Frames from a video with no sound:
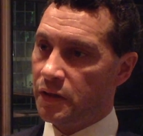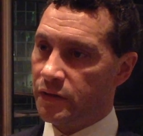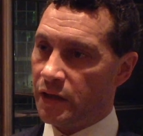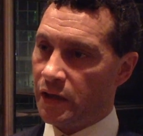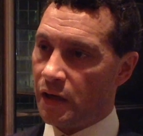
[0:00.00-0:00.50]

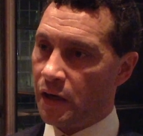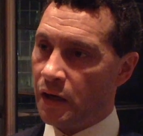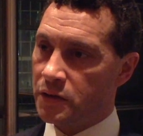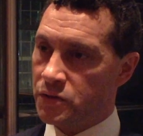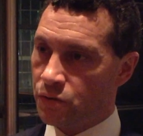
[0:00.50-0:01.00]
They are
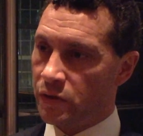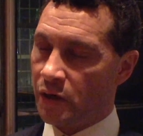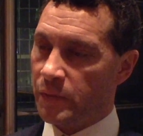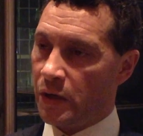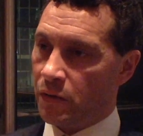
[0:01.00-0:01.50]
talking
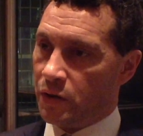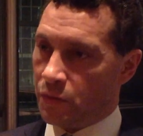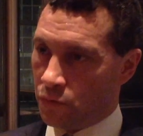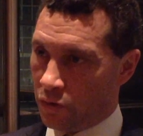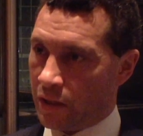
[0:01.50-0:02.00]
about
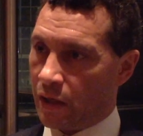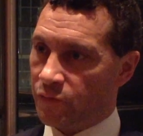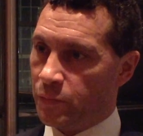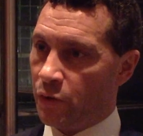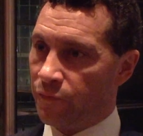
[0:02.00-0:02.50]
looking
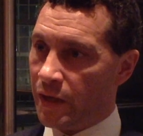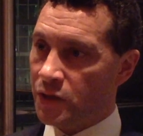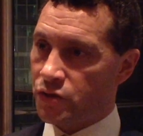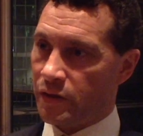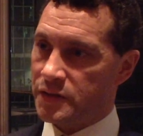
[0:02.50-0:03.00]
after both
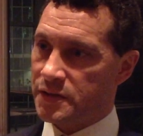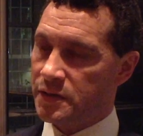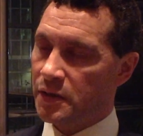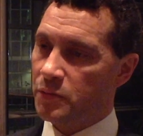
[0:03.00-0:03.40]
interests,